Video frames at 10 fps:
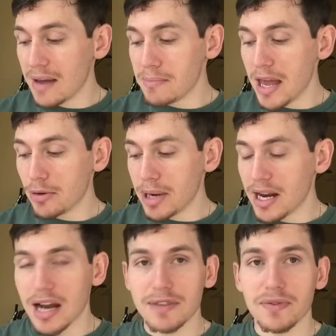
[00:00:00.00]
may or may
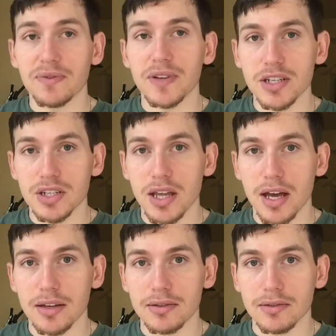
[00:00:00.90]
not even finish that,